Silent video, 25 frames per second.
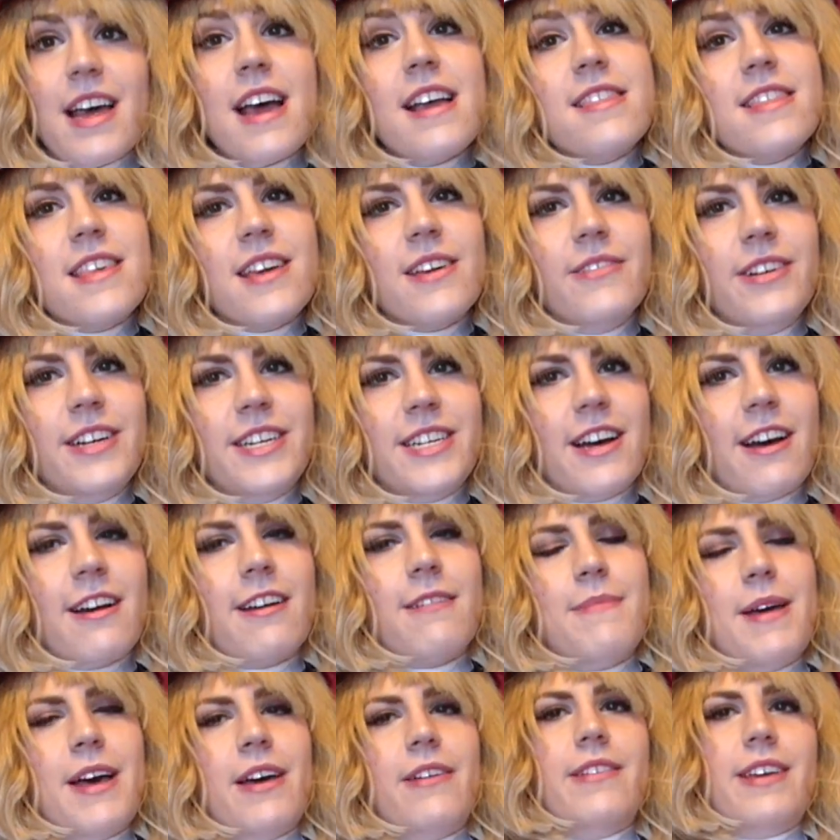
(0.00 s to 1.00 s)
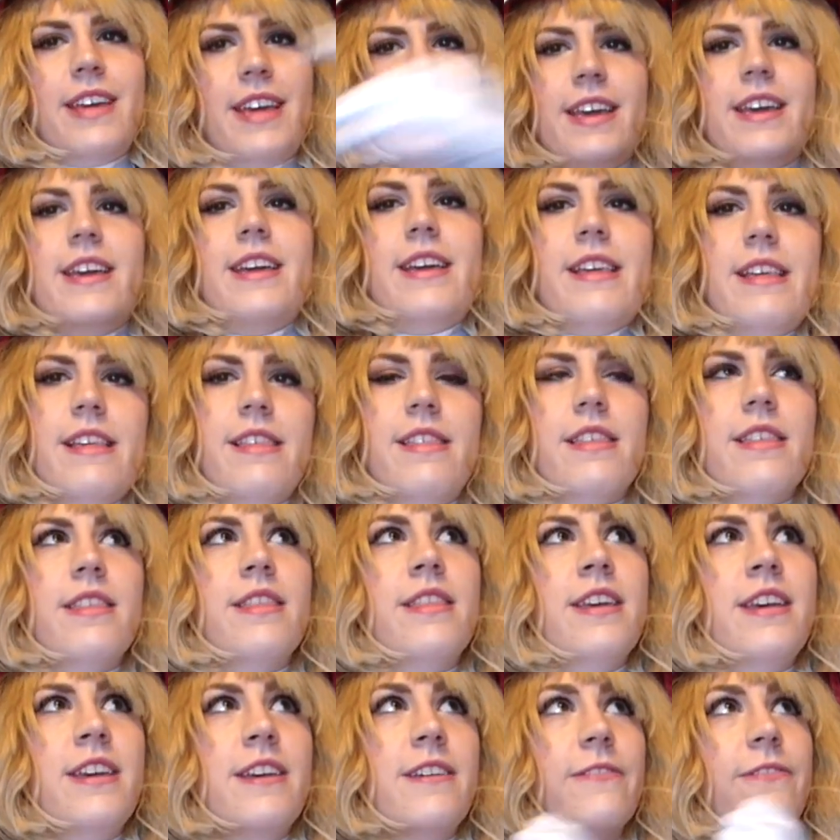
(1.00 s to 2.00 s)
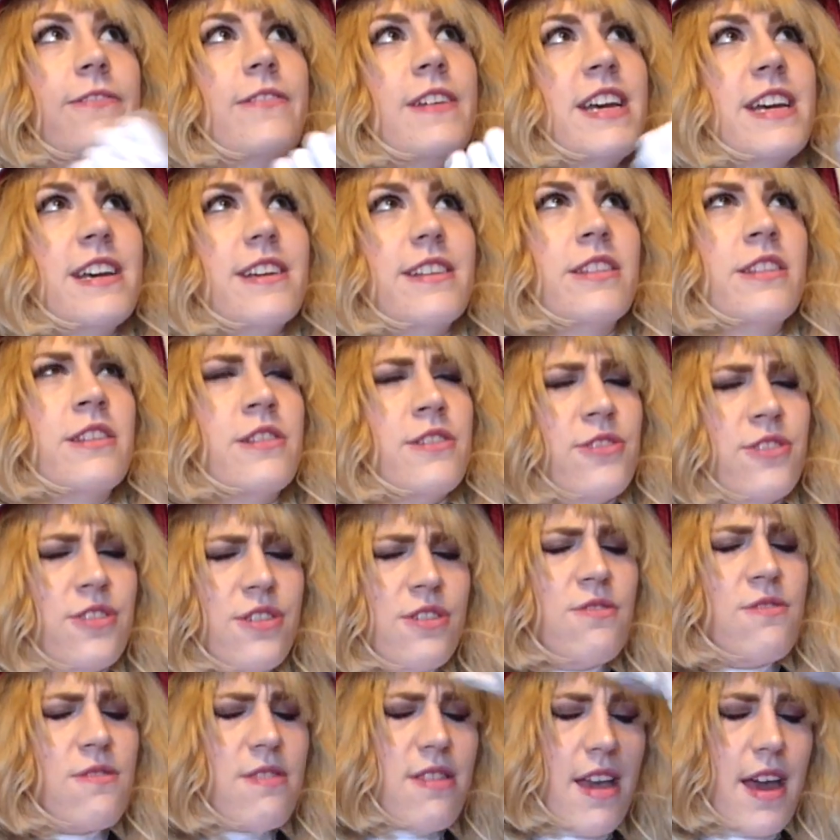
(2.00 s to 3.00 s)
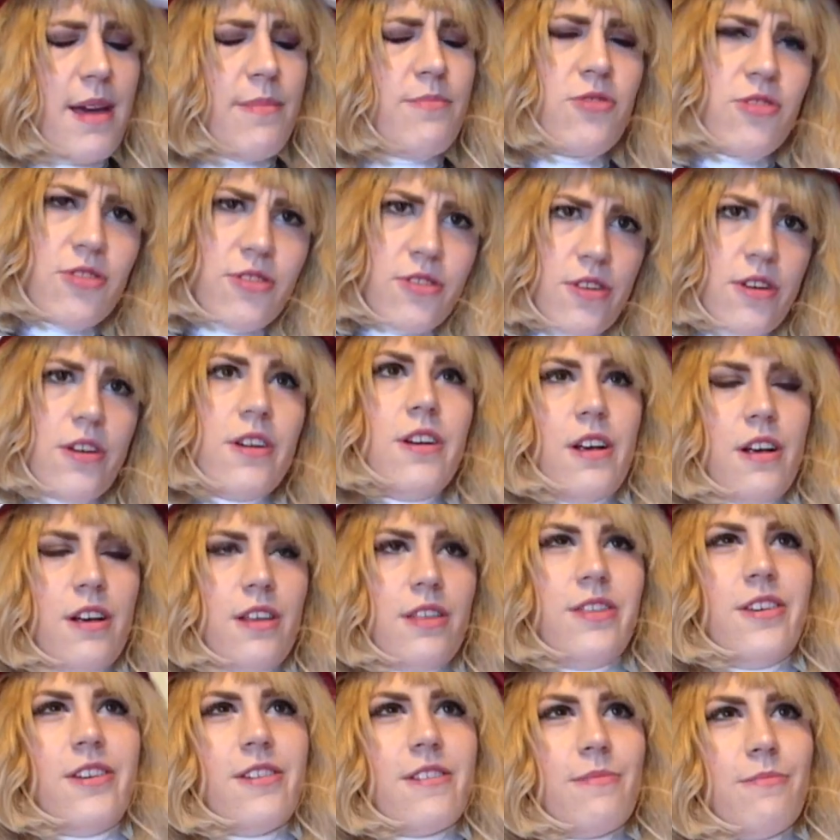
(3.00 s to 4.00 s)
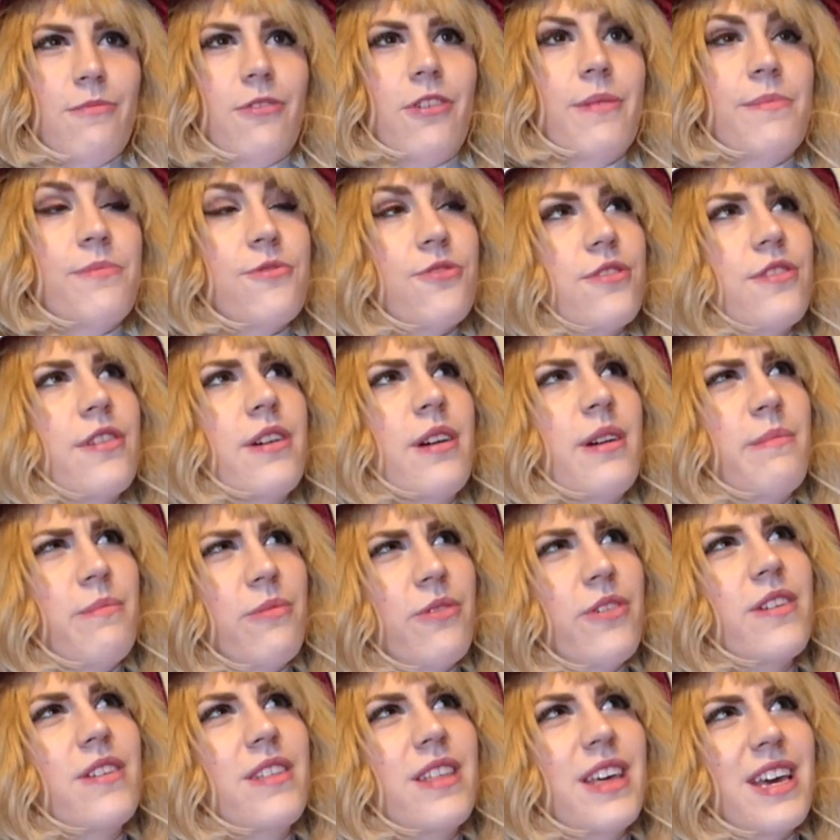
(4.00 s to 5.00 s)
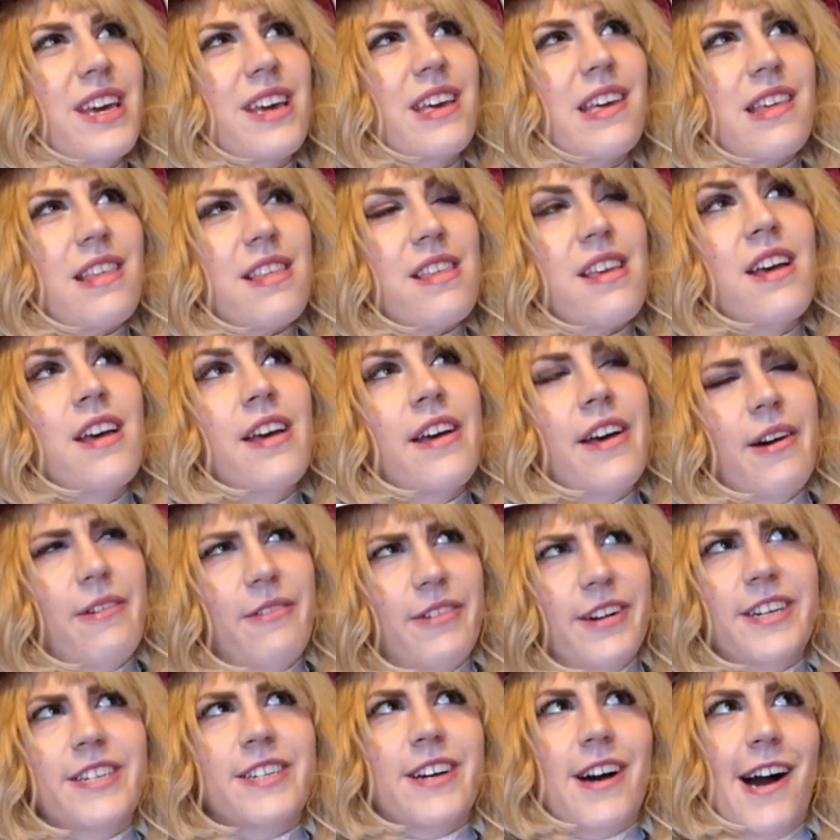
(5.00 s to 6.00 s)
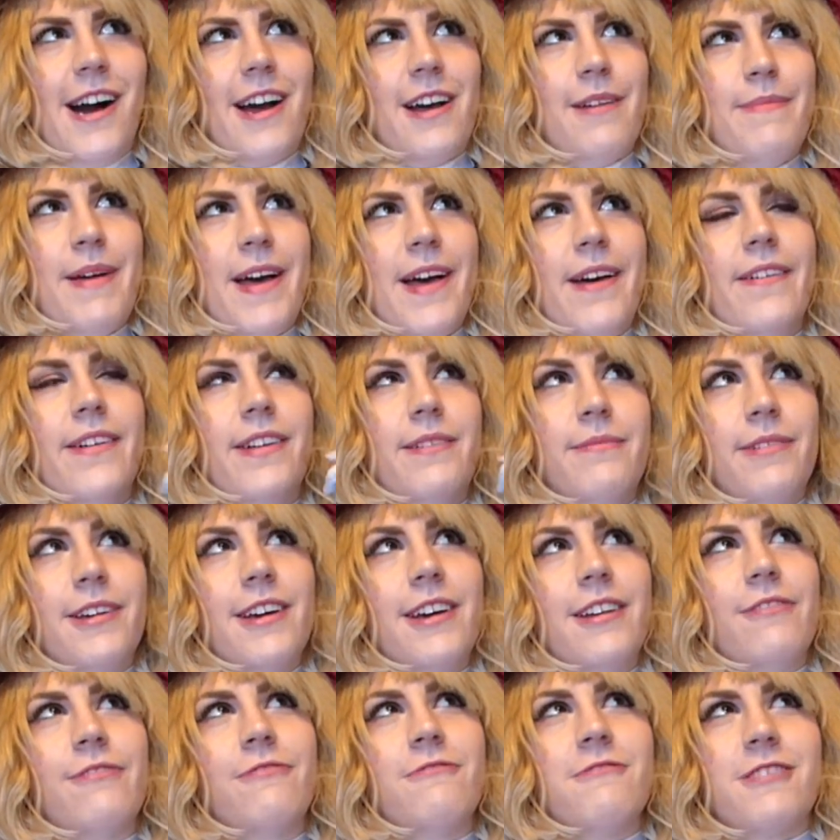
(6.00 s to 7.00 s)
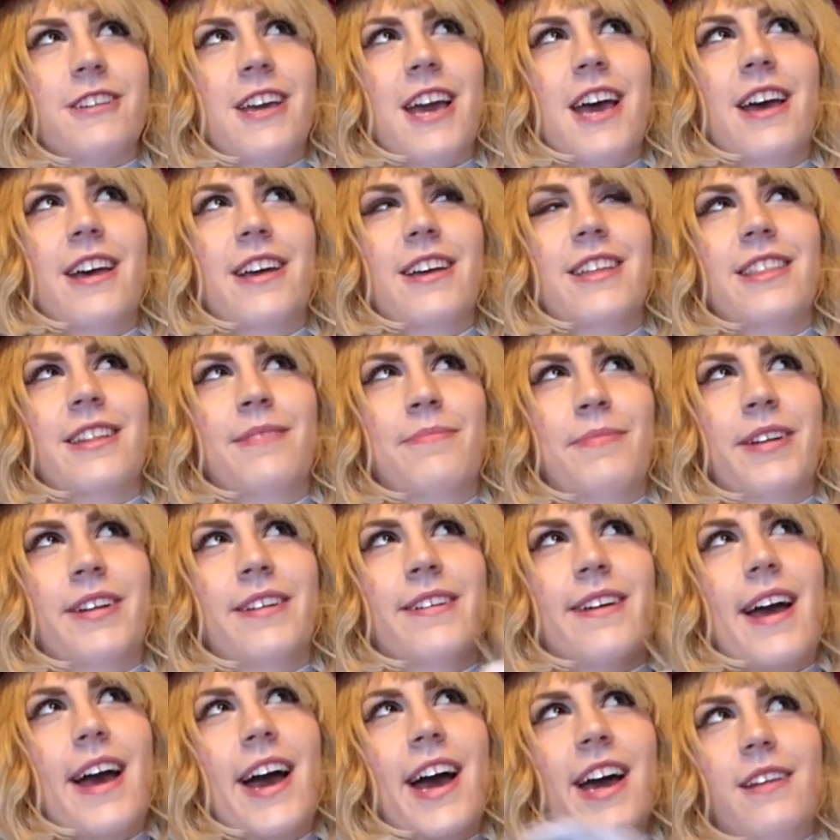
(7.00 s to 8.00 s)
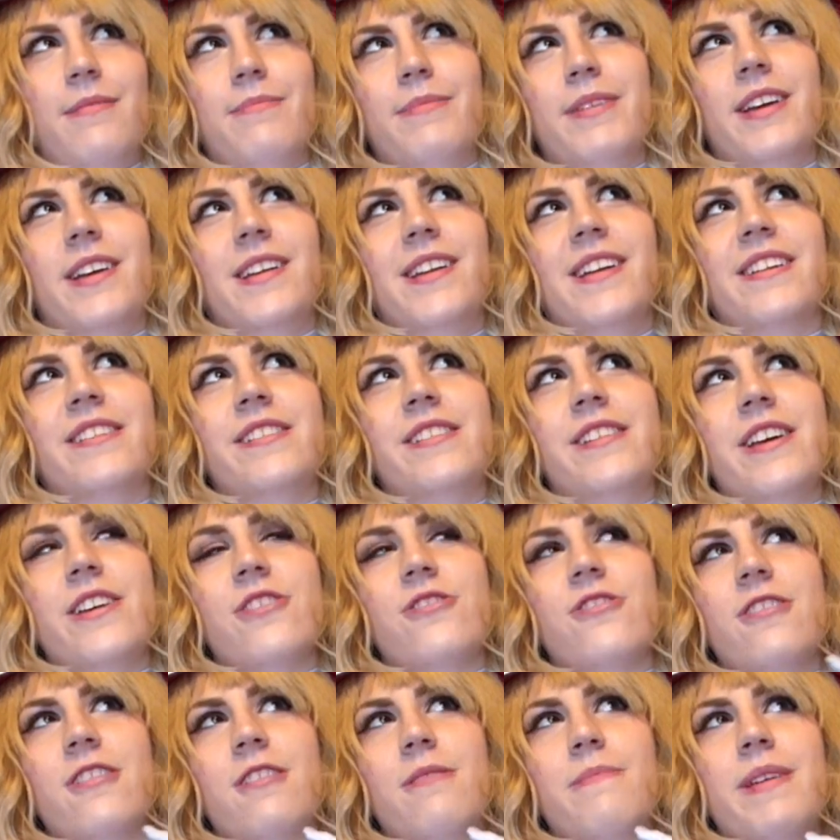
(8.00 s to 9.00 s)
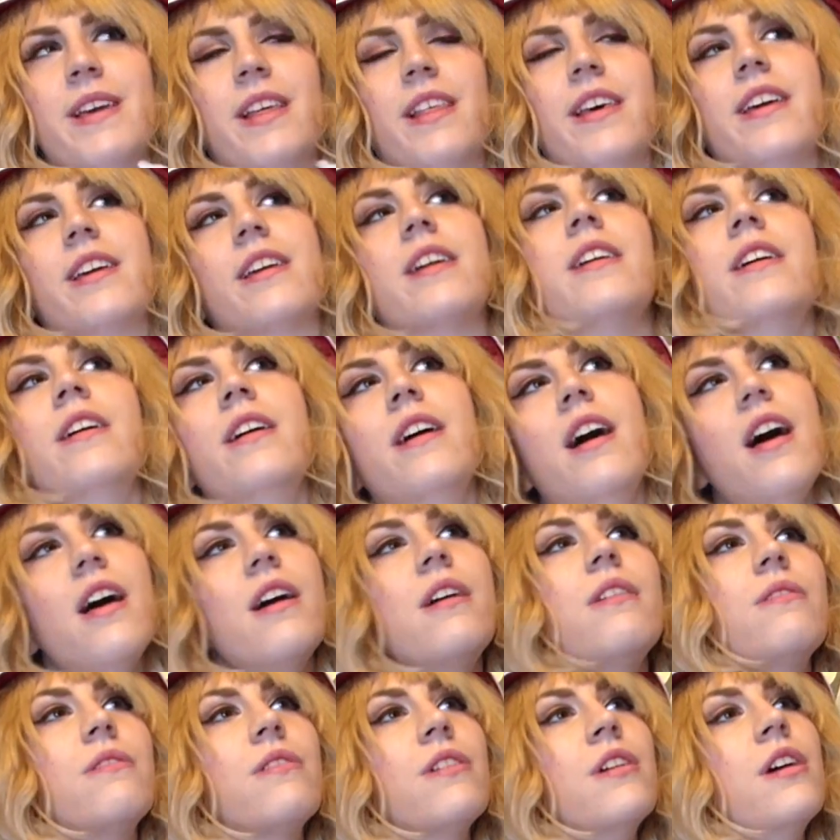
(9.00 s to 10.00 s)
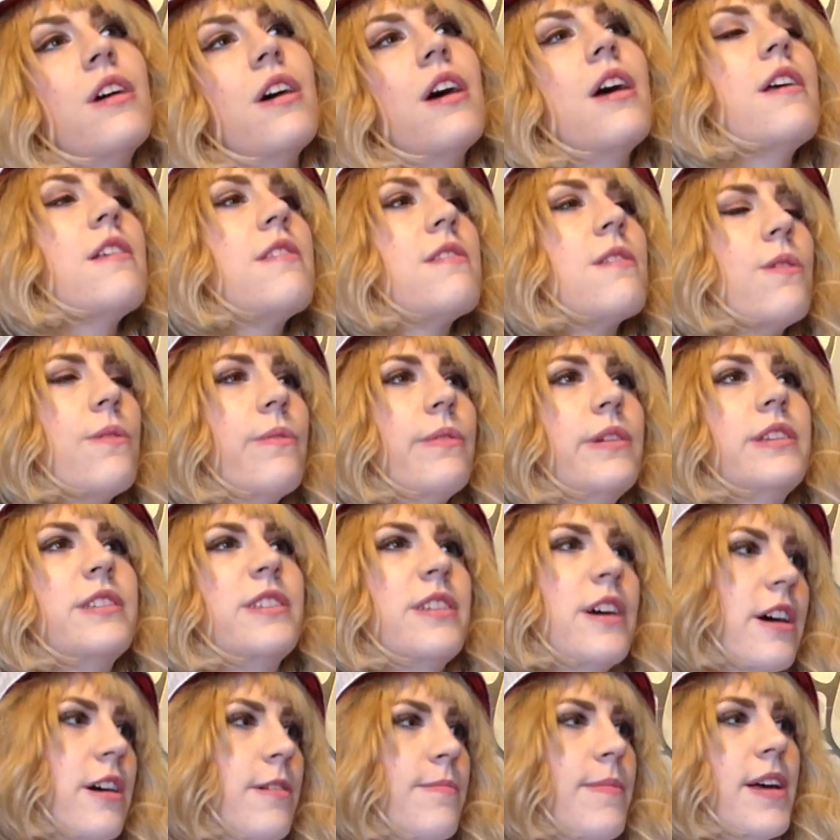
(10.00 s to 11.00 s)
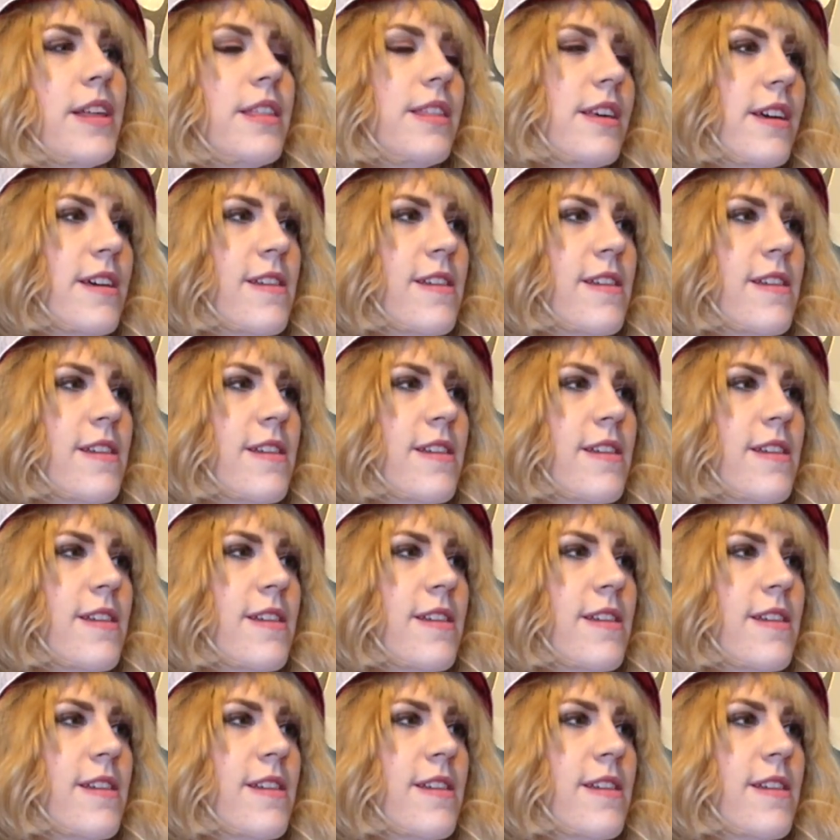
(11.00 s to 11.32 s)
last thing I want to talk about is the feet, the shoes. I'm sure there's more. I'm sure there are more things I want to talk about. I'm gonna forget, and then I'm gonna add a million annotations being like, oh, also I want to talk about